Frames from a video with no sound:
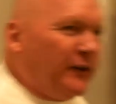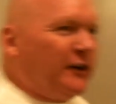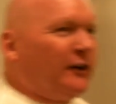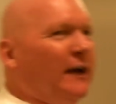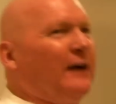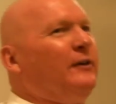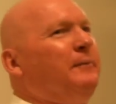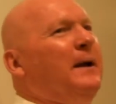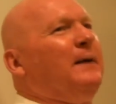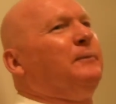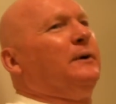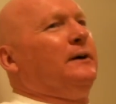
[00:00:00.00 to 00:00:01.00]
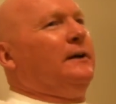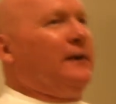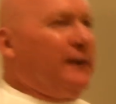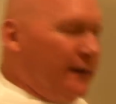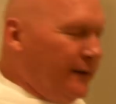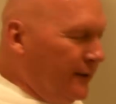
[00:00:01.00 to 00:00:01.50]
the girl I remembered.
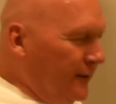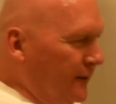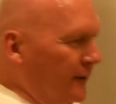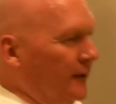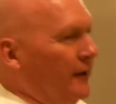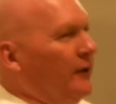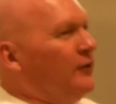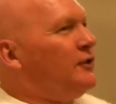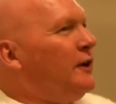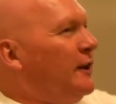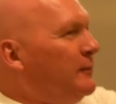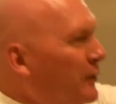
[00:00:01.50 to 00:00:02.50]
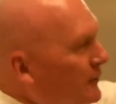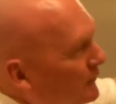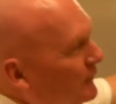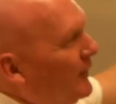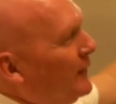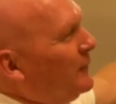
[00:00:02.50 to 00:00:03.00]
And here's another beautiful
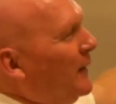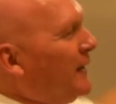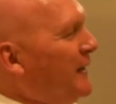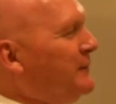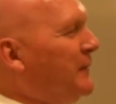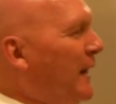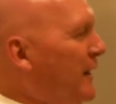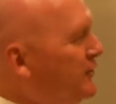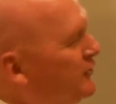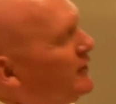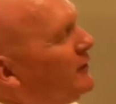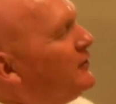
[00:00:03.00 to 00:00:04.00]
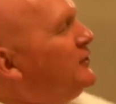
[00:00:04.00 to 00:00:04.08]
fan walking by, and she looks